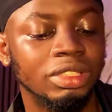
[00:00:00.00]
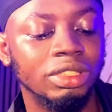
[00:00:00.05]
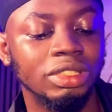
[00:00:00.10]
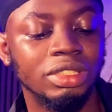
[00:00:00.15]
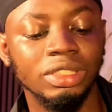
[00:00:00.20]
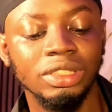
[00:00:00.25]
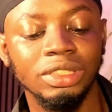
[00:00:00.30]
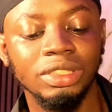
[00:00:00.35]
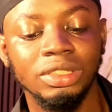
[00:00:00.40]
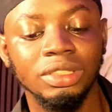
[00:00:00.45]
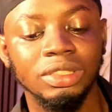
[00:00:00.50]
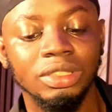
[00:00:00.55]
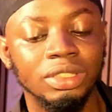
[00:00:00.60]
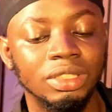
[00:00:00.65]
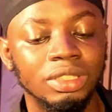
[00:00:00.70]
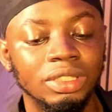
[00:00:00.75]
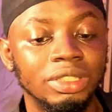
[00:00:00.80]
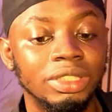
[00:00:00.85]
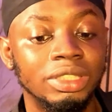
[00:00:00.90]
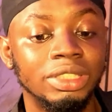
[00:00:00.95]
this
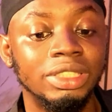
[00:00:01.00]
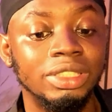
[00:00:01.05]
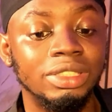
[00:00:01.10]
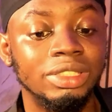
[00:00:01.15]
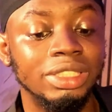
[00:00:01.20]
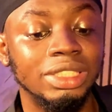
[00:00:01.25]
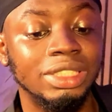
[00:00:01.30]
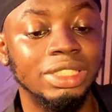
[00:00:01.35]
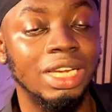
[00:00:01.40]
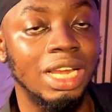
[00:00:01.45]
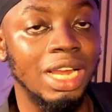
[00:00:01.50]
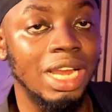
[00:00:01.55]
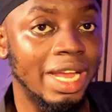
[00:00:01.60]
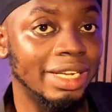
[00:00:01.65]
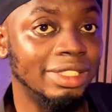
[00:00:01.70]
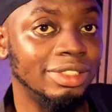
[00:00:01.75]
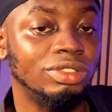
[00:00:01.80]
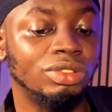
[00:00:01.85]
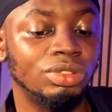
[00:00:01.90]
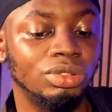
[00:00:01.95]
grid
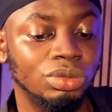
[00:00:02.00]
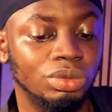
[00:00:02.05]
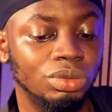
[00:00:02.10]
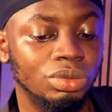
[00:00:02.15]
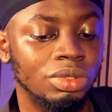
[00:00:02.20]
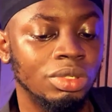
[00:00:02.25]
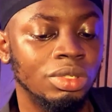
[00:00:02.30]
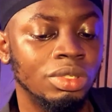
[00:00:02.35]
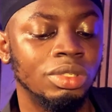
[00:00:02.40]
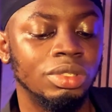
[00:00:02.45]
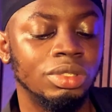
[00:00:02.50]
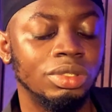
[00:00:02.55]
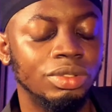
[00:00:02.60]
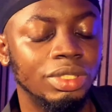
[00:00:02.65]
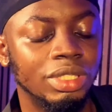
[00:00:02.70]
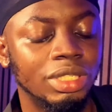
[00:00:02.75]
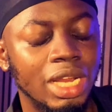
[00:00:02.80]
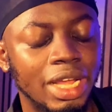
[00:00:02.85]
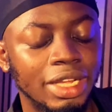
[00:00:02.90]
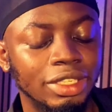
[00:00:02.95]
line tool.
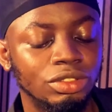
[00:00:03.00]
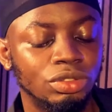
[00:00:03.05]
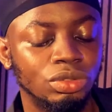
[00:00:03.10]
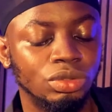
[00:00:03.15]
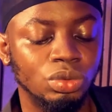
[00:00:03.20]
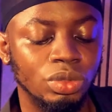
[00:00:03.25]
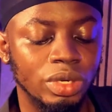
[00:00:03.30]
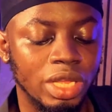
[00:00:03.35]
Grid line tool